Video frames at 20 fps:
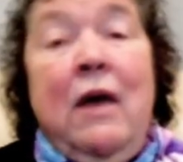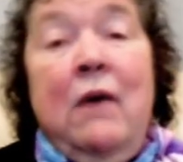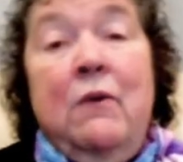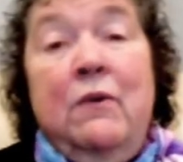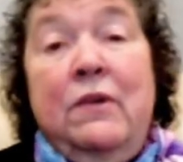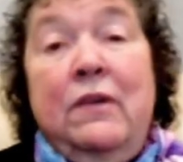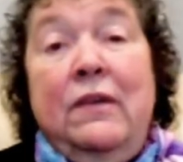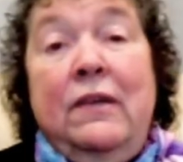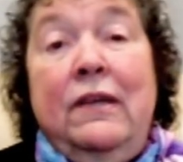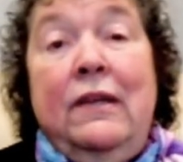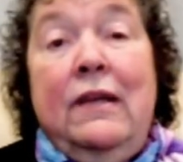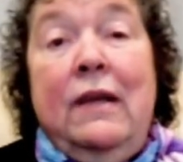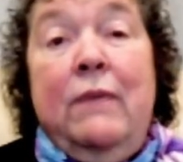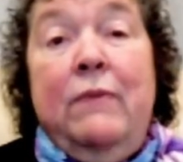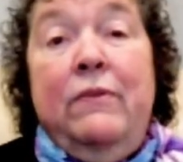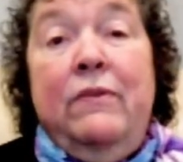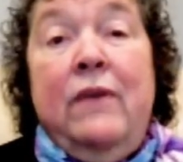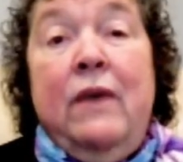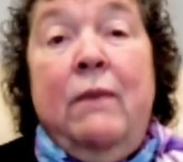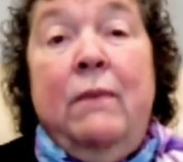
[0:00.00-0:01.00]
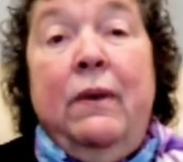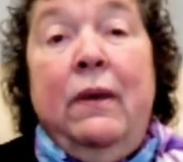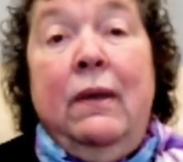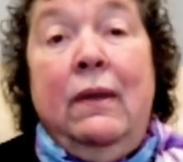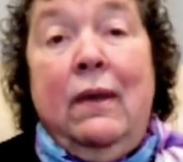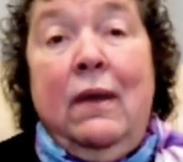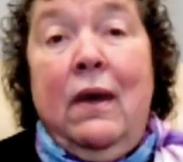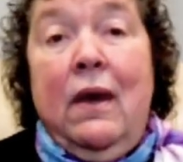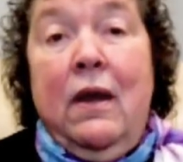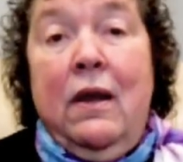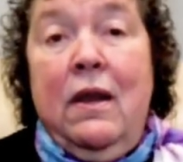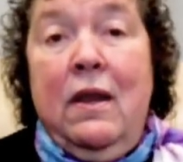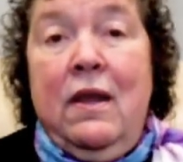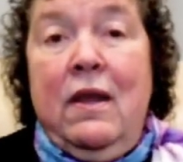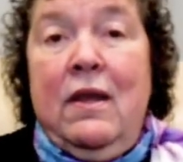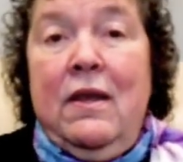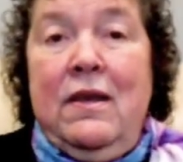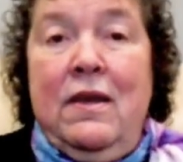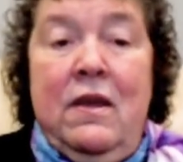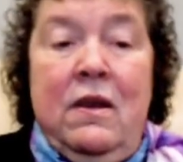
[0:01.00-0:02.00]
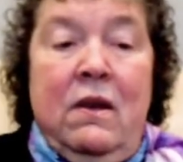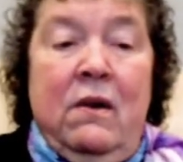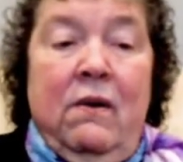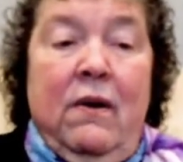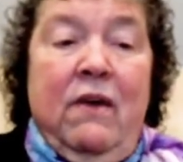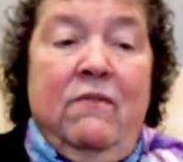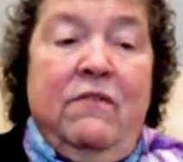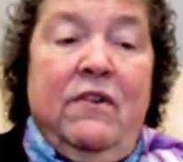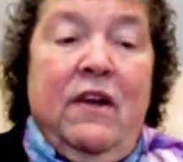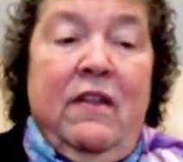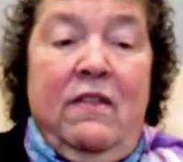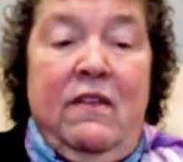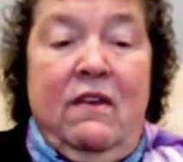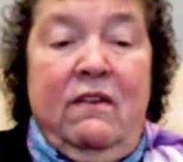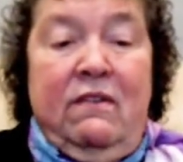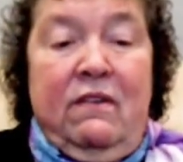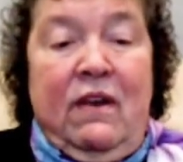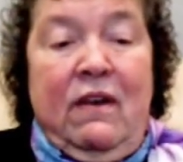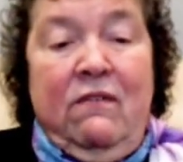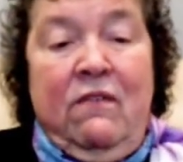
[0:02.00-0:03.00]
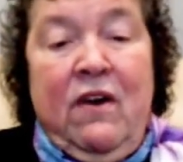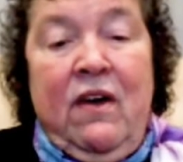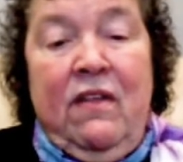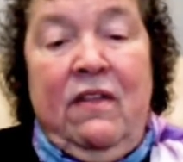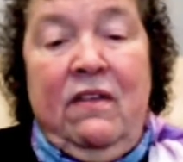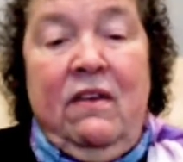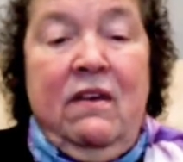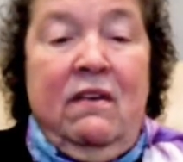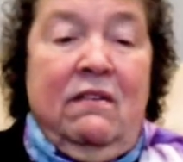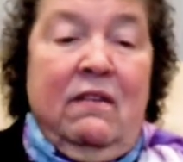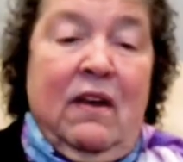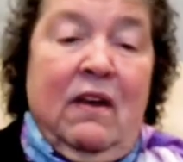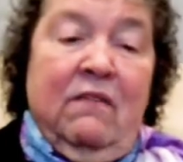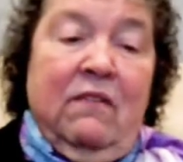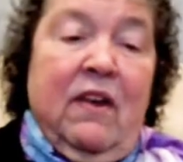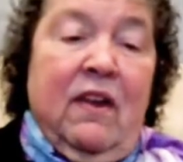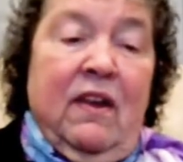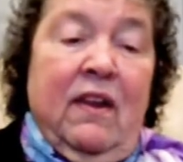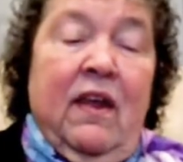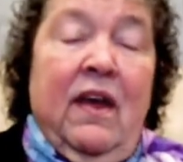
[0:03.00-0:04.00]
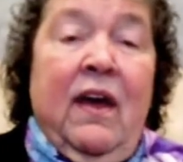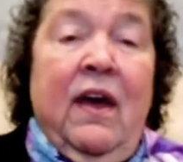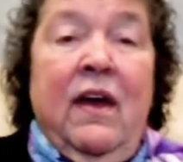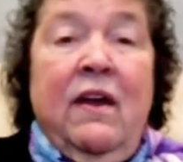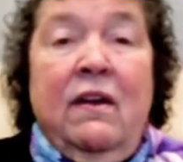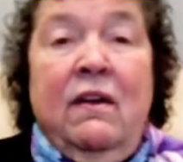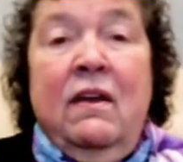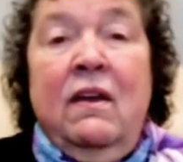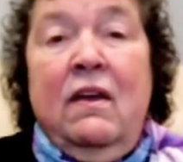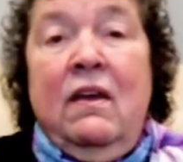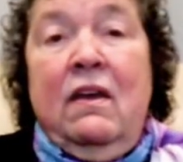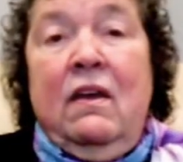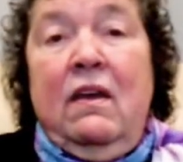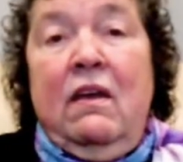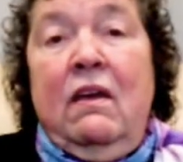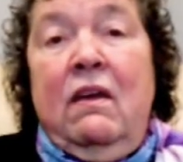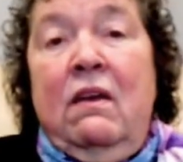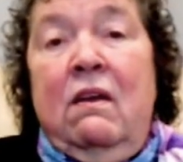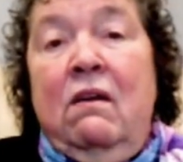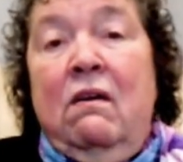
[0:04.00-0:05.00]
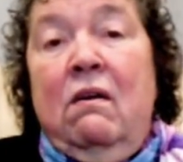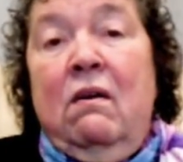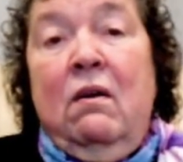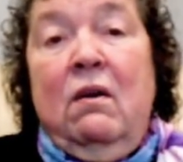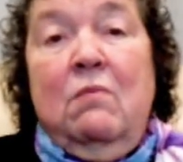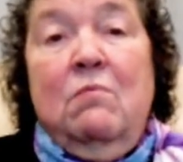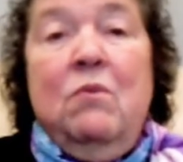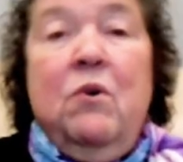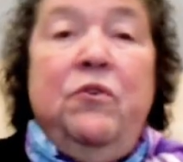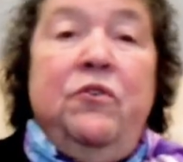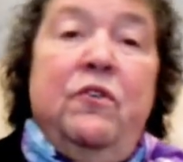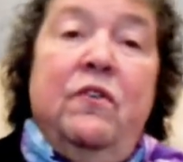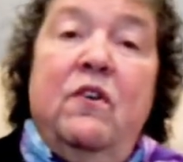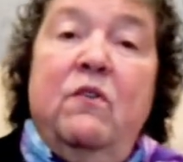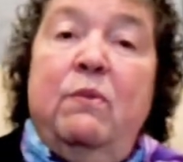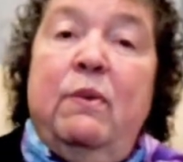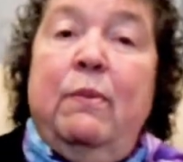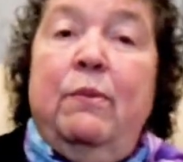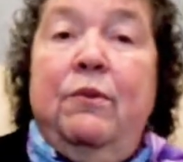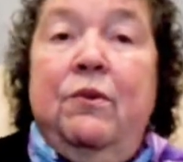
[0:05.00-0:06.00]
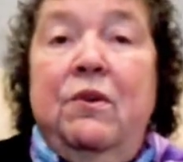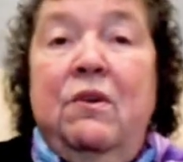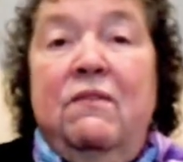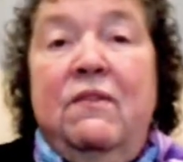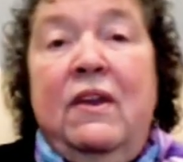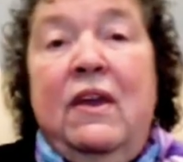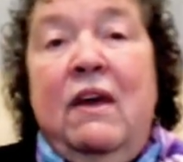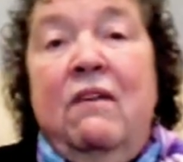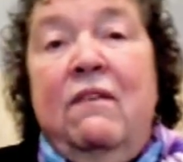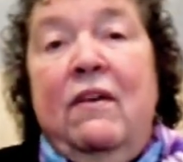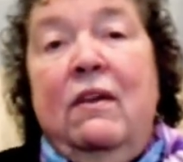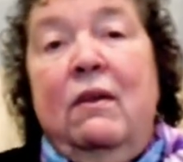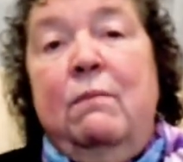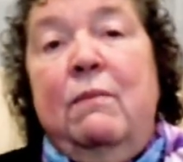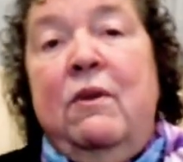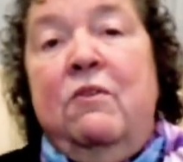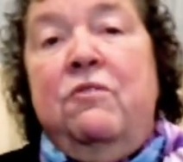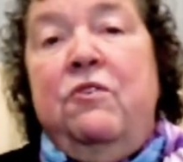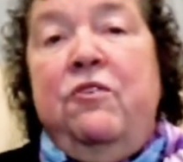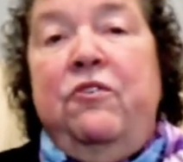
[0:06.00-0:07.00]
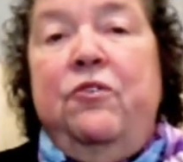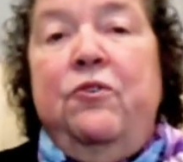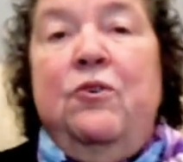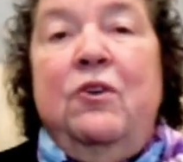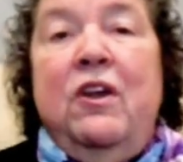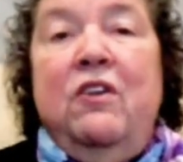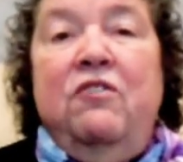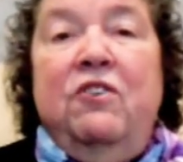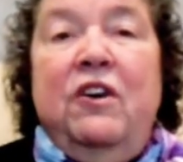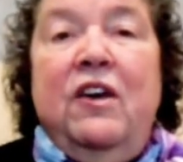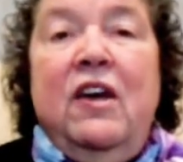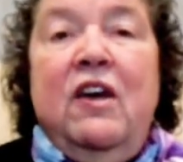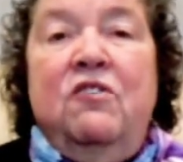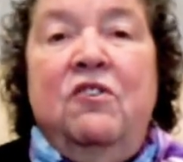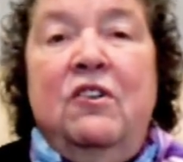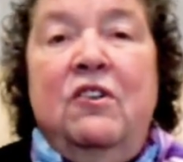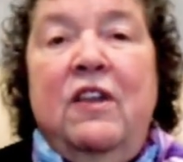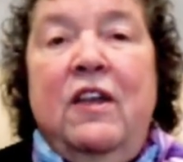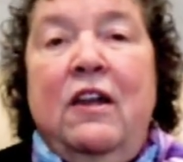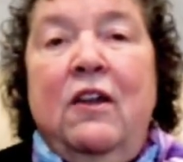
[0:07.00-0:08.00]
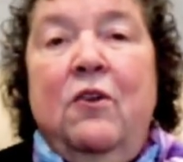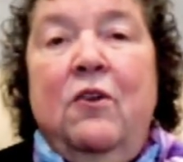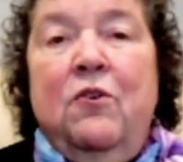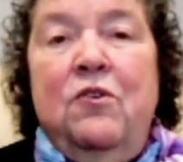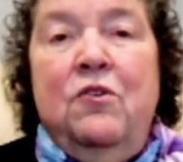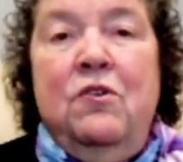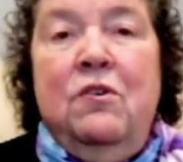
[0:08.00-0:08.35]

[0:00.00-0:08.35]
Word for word: I was a little upset. But God, you know, I've done this and I've got this and I've done that. And, you know, most of these people don't even have elementary school education, let alone